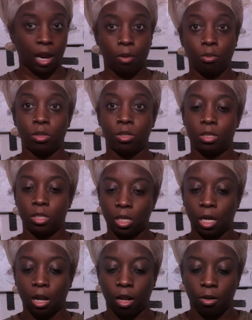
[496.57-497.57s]
I will see
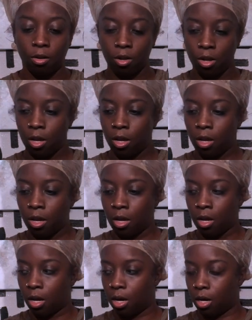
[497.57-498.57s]
y'all
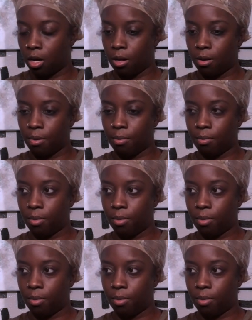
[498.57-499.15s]
at